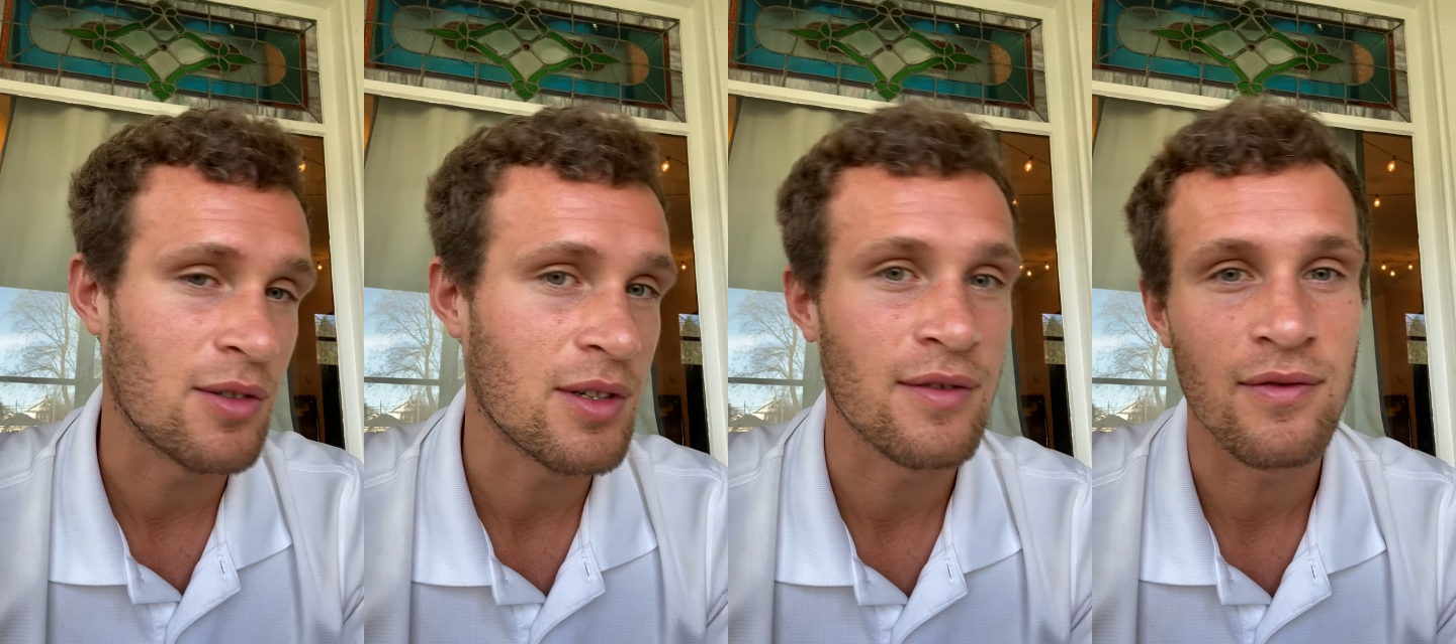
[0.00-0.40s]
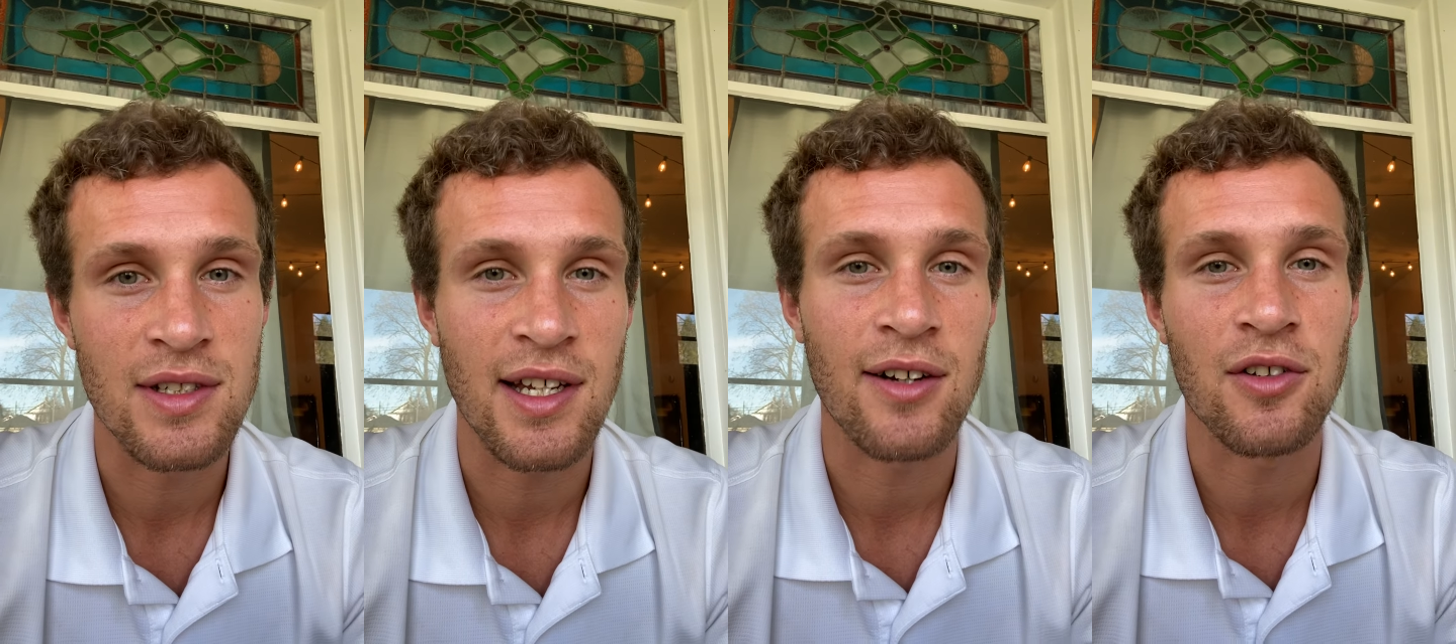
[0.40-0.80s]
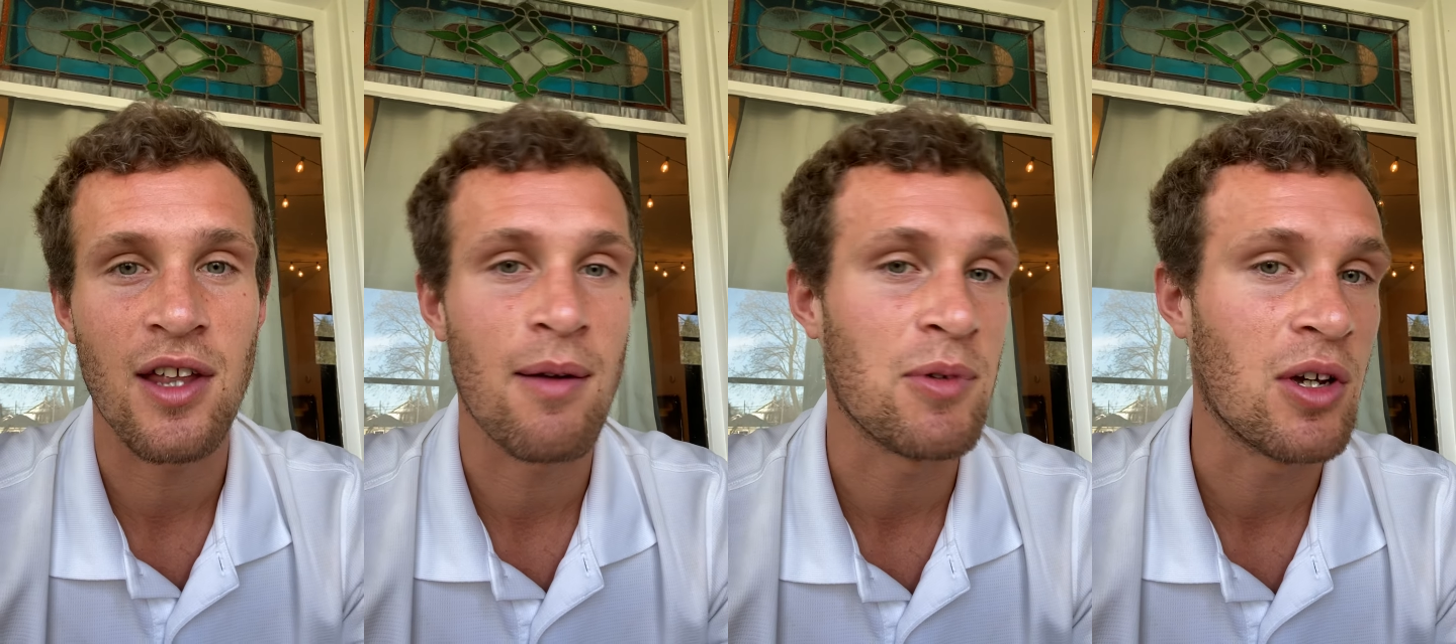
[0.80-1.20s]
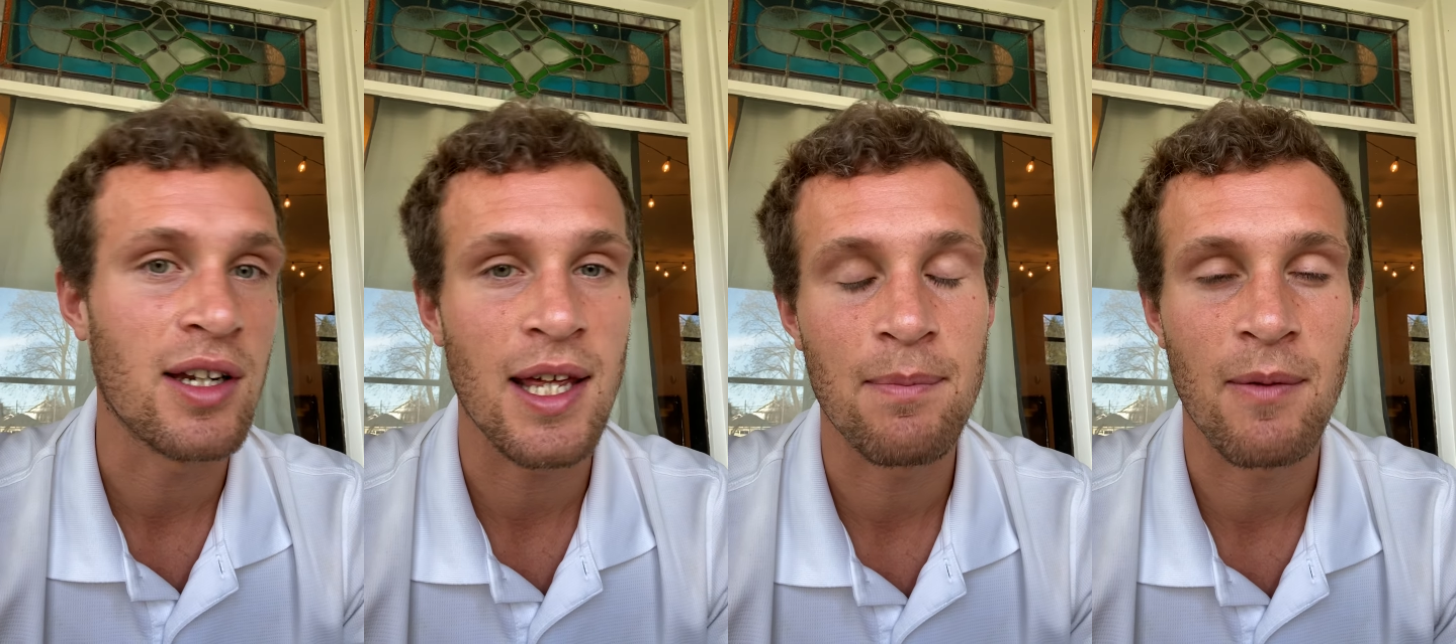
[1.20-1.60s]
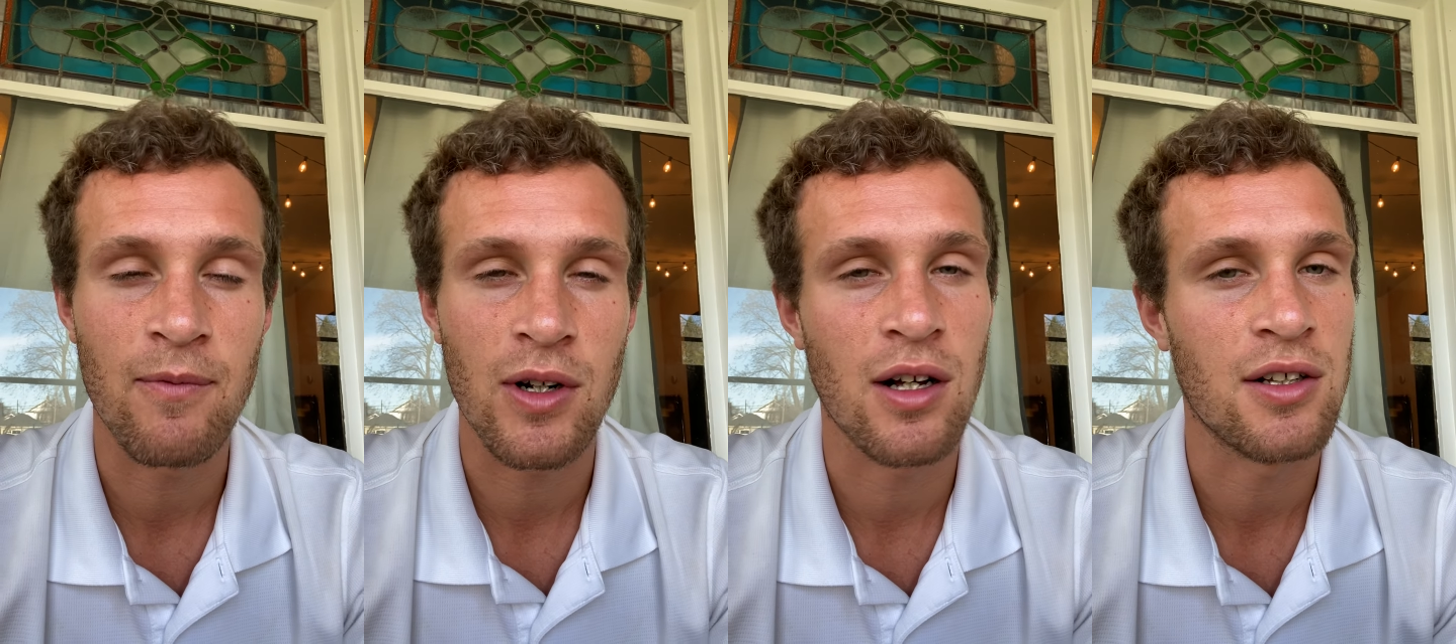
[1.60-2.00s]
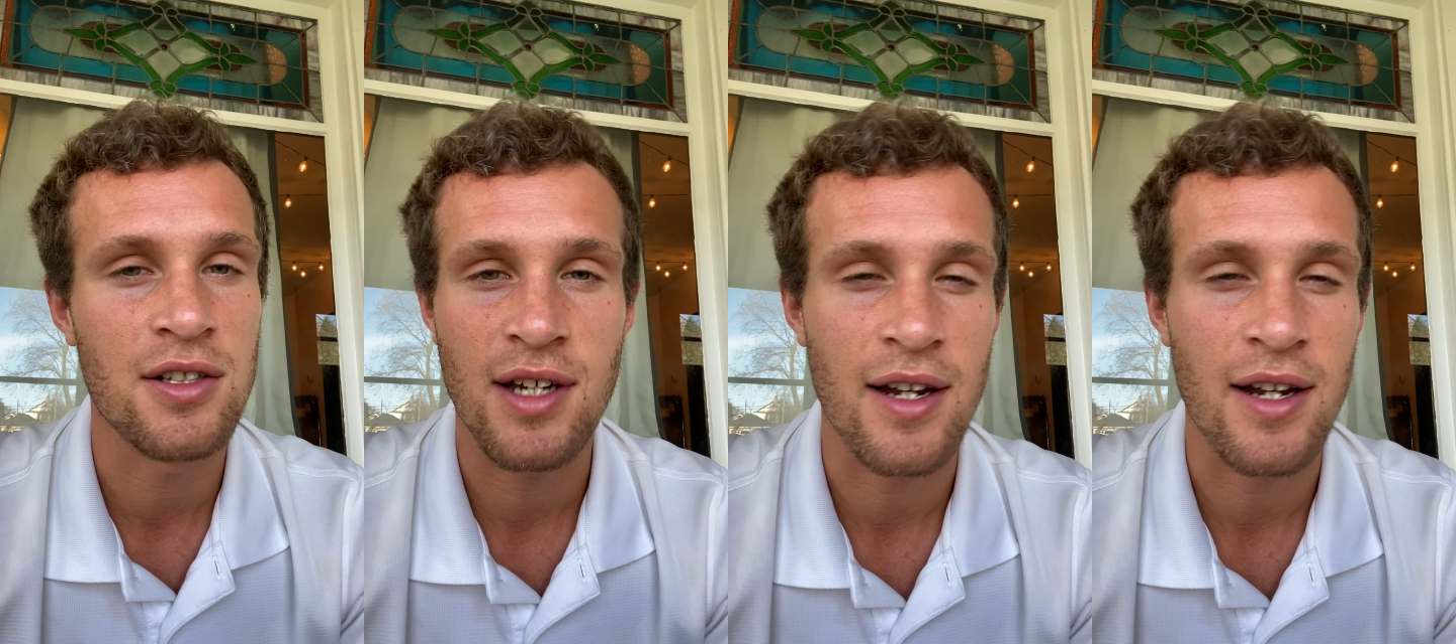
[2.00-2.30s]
you can recycle them, you could keep them for college.